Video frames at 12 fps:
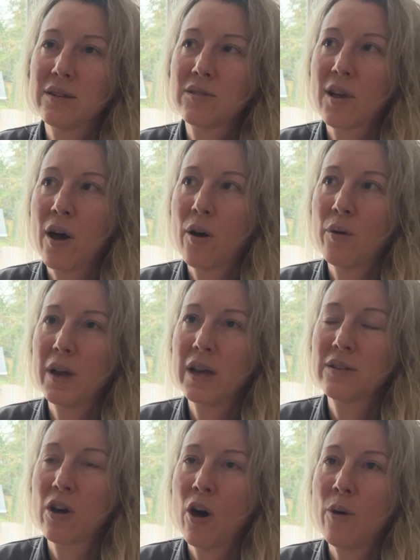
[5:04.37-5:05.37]
so
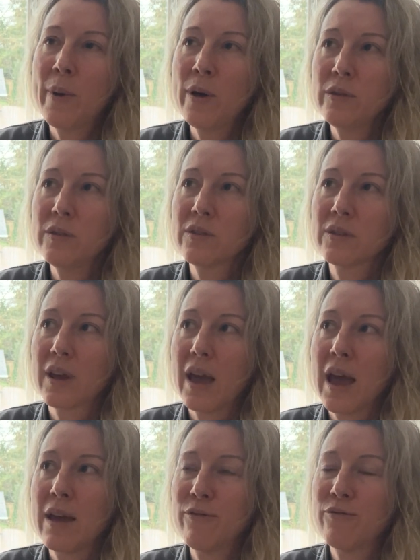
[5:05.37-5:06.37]
it's almost
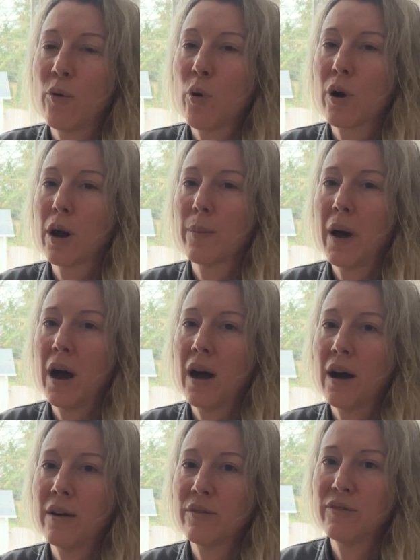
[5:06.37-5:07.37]
a form
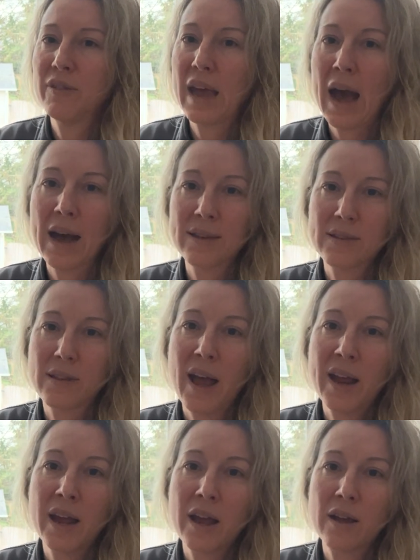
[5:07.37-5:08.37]
of
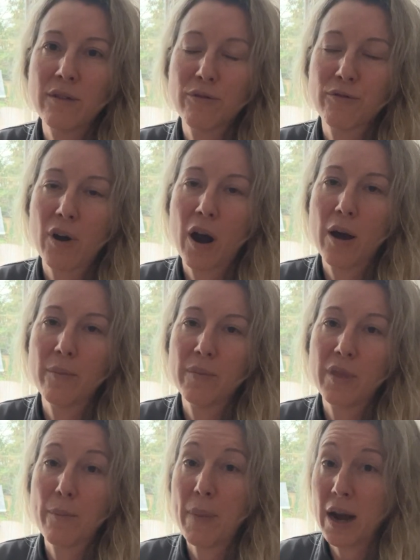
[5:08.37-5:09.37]
gaslighting from
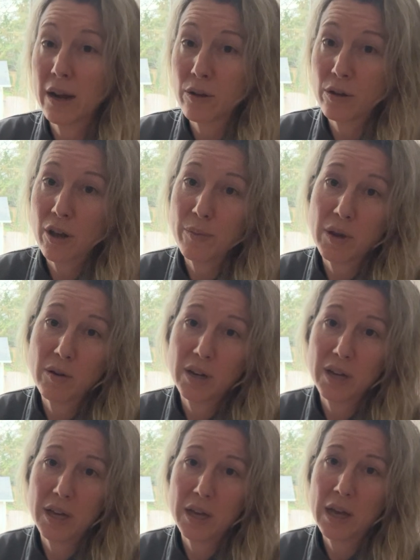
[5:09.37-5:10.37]
the medical
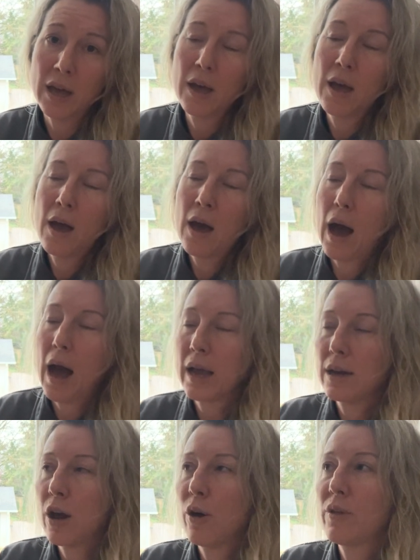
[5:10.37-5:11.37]
community. I
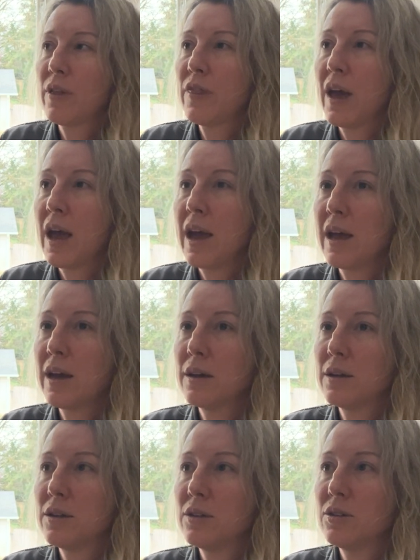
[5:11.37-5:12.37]
know that they
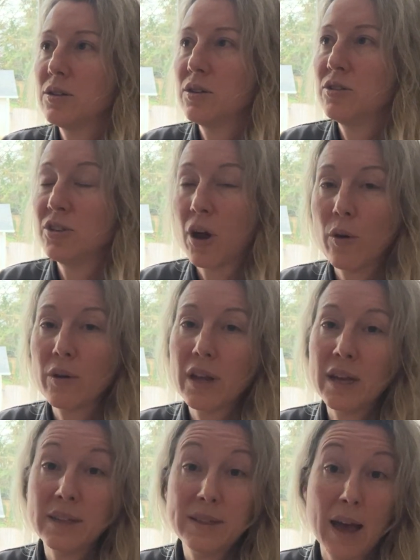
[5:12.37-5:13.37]
don't
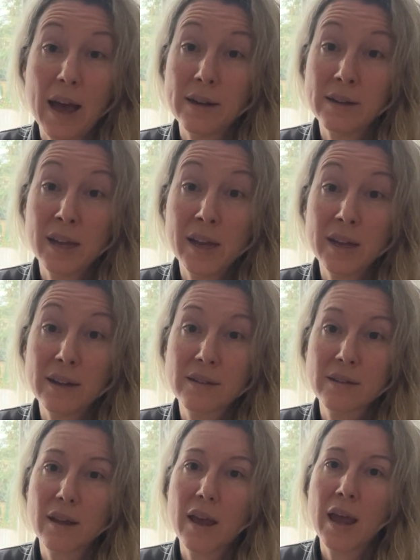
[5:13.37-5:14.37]
intend
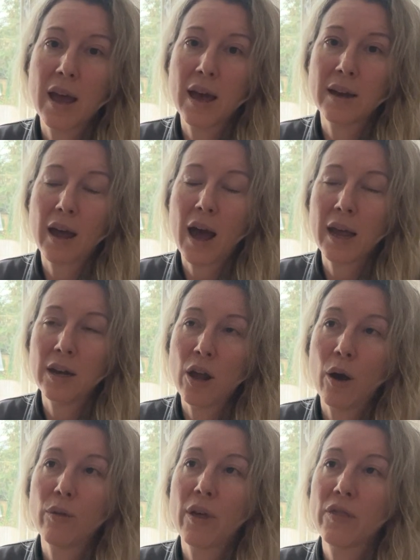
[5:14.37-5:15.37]
it, and I
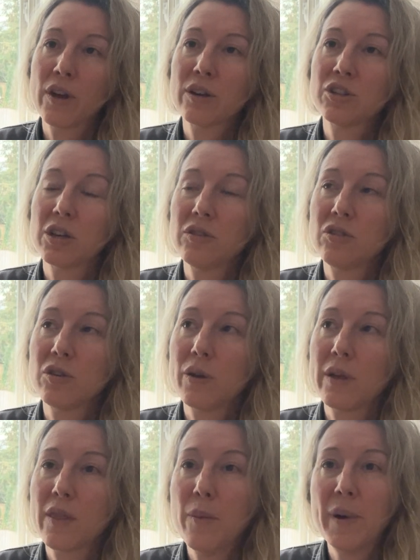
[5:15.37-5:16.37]
know that they're just
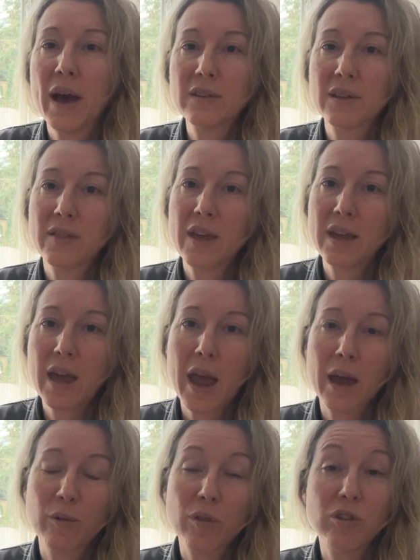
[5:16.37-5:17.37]
doing the best that they
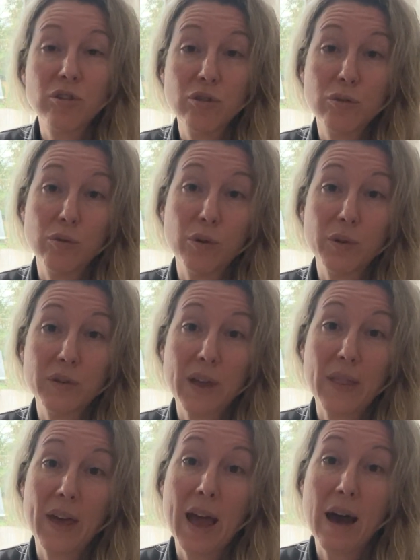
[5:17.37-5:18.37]
can with the tools
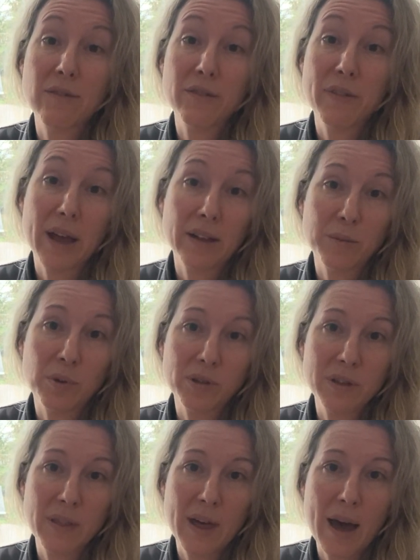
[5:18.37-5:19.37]
that they have available
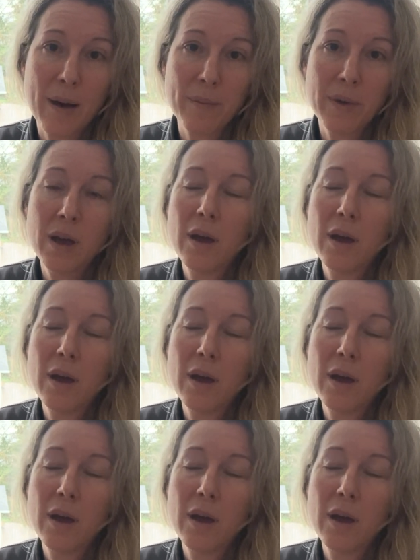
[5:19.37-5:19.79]
to them.